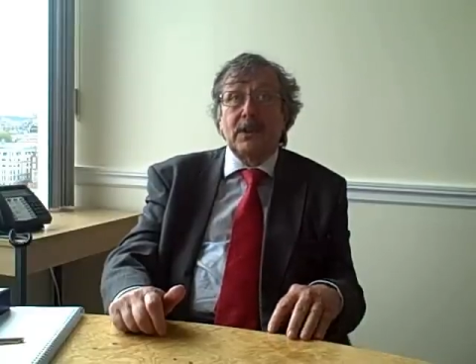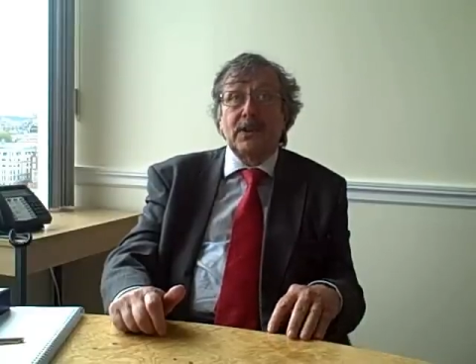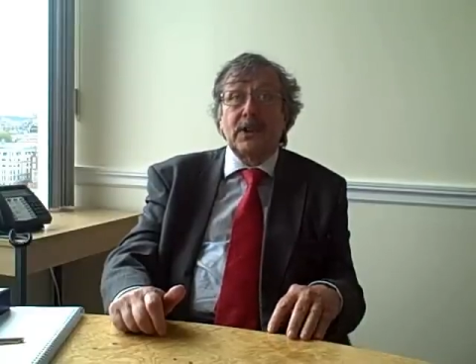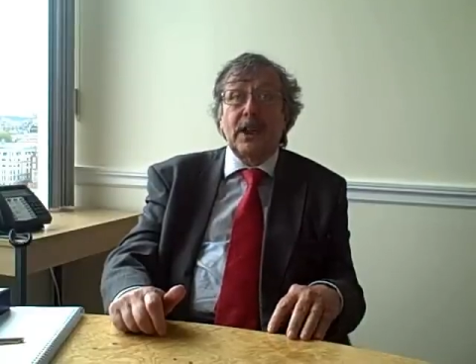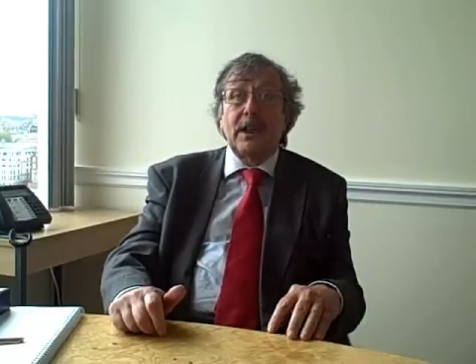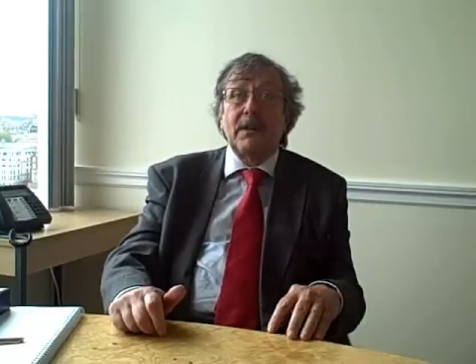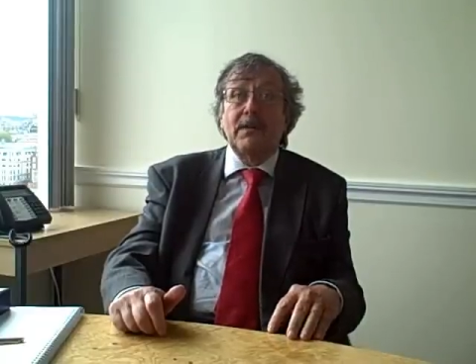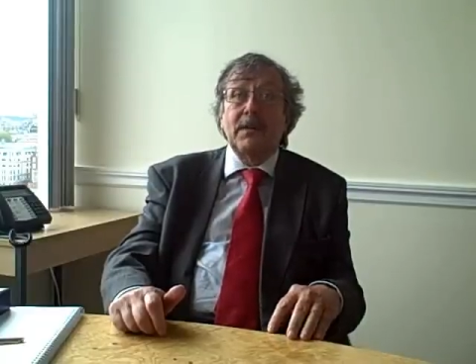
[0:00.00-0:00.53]

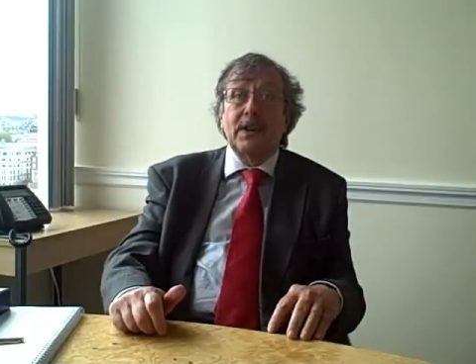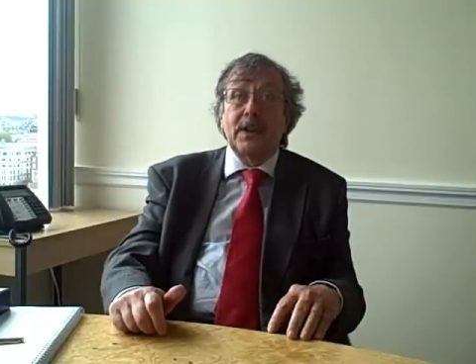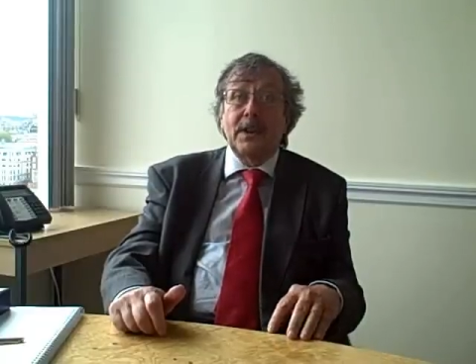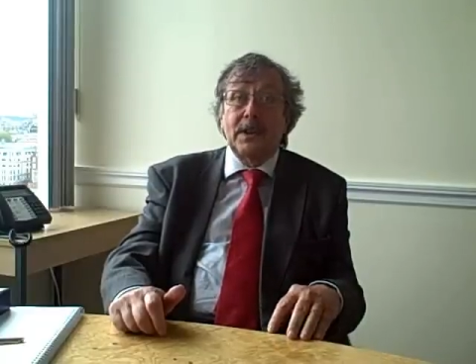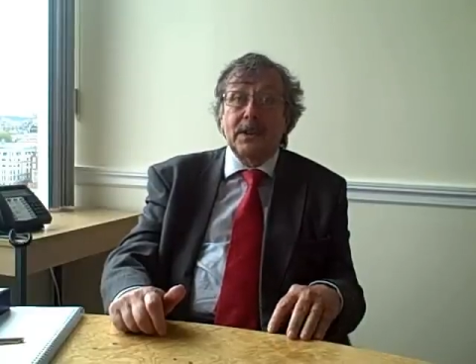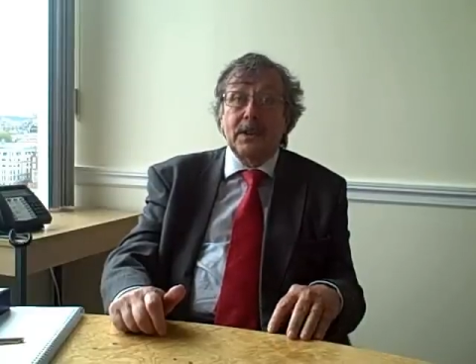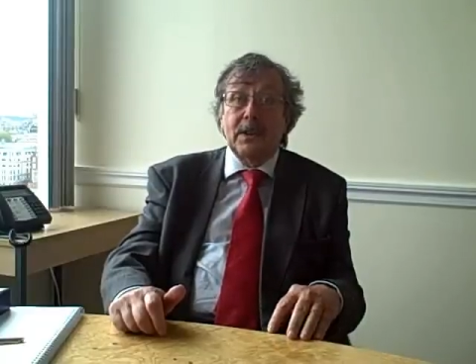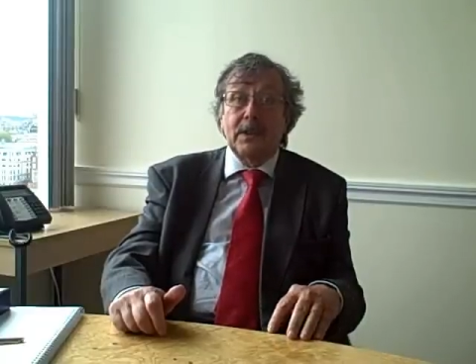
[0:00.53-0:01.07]

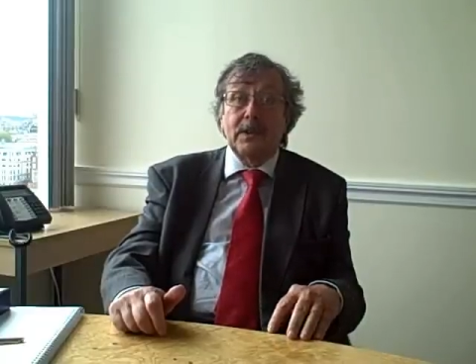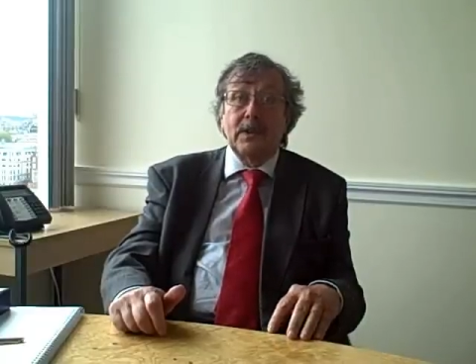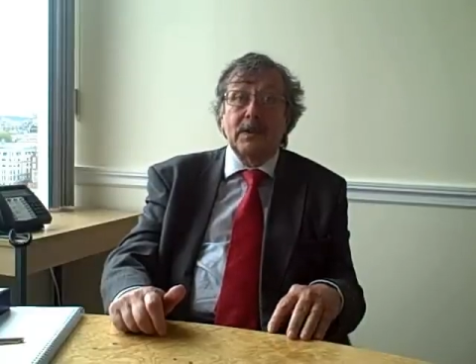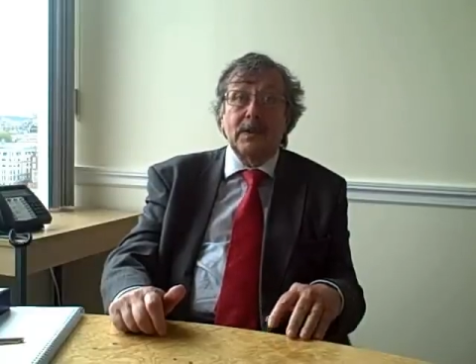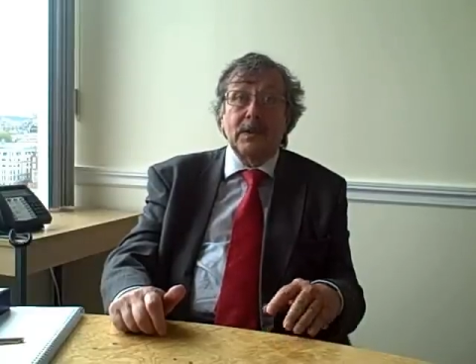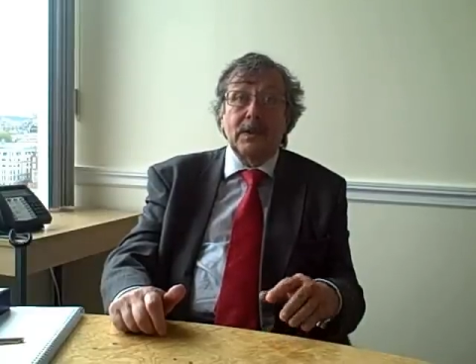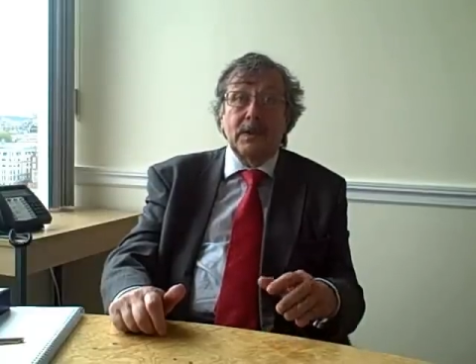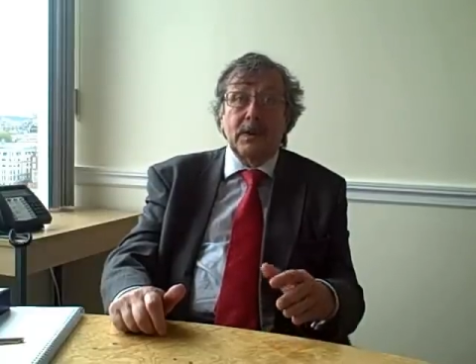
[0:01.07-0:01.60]
safely and
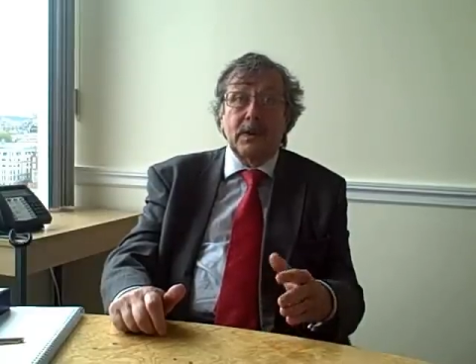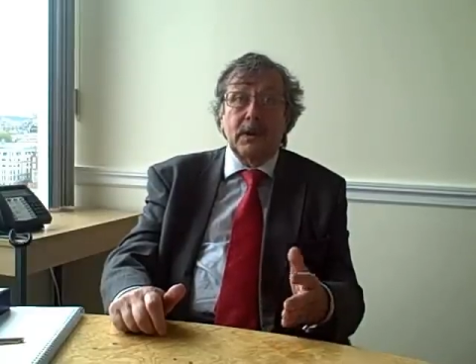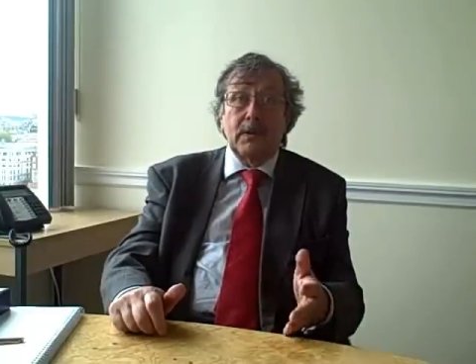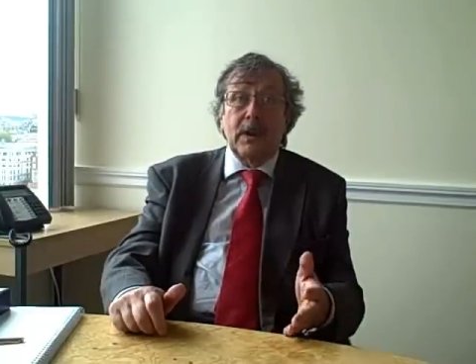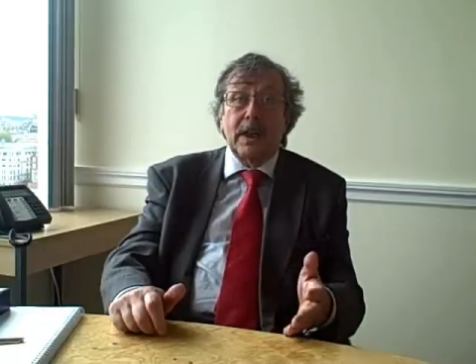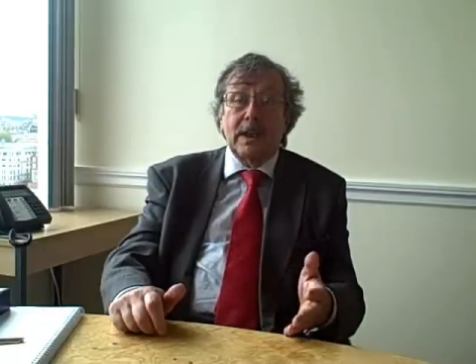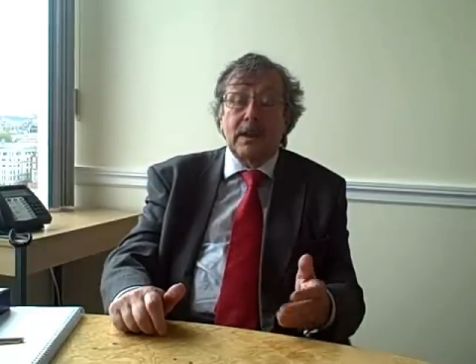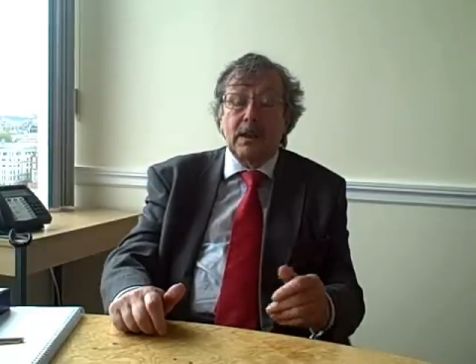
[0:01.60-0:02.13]

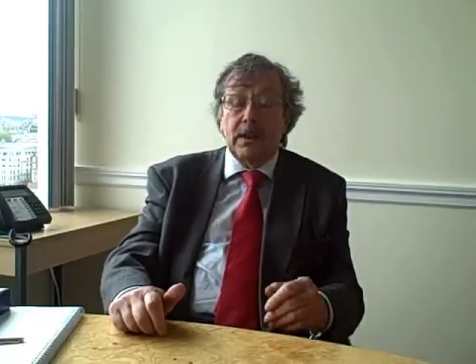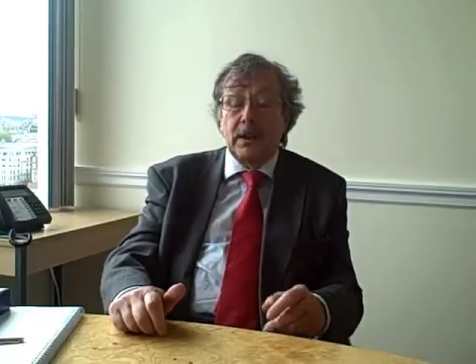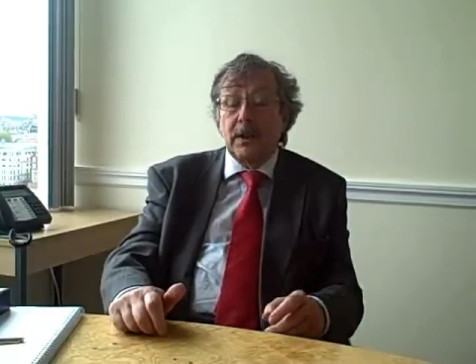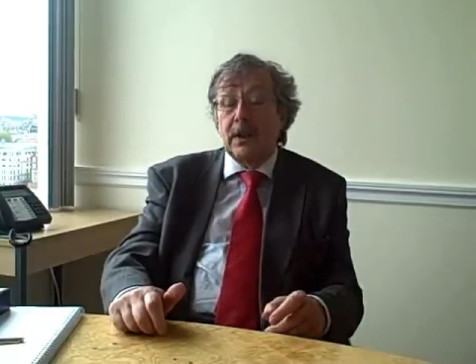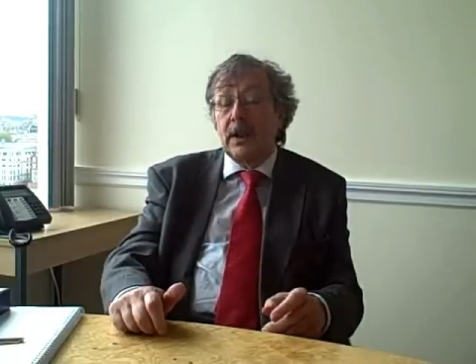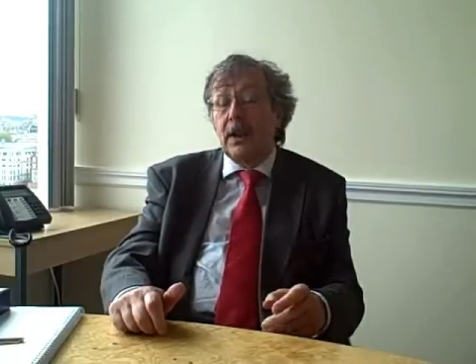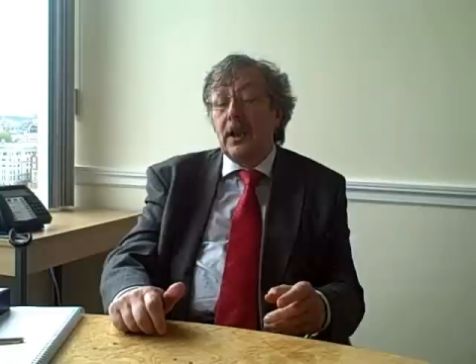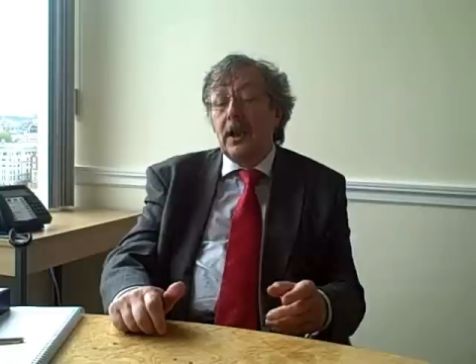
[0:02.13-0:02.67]
correctly,